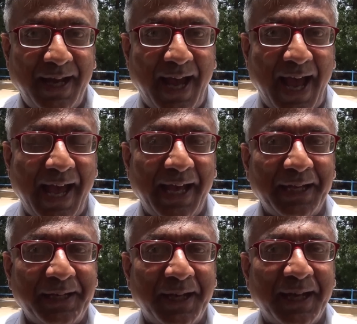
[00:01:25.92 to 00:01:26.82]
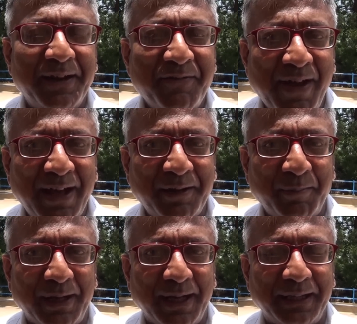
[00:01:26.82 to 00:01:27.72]
And
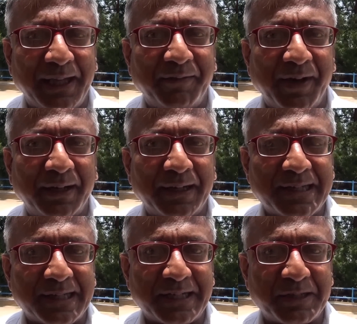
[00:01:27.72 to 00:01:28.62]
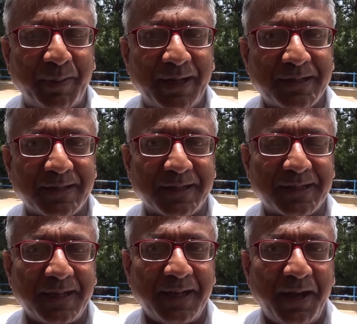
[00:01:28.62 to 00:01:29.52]
invariably, they work in such spaces
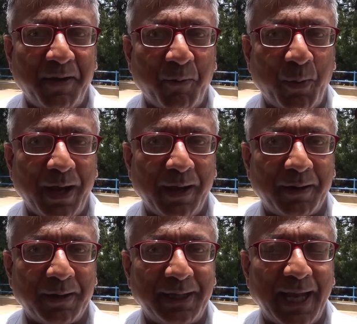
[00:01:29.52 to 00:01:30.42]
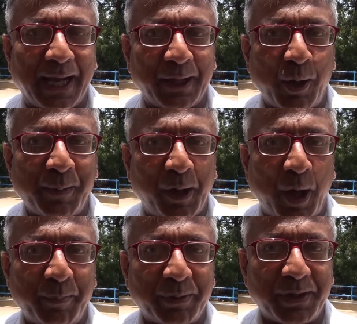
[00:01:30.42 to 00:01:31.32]
where the economic
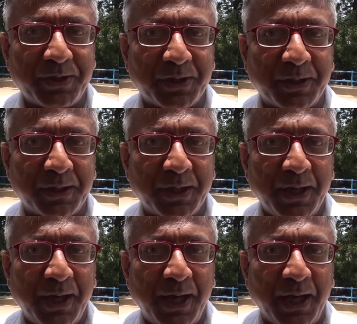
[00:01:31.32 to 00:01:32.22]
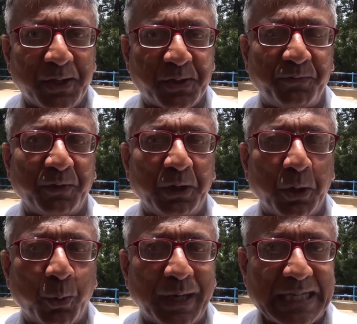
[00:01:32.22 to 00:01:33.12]
competition is of a
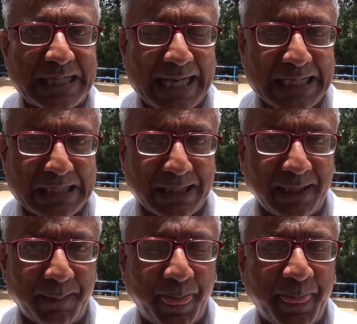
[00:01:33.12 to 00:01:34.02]
low intensity.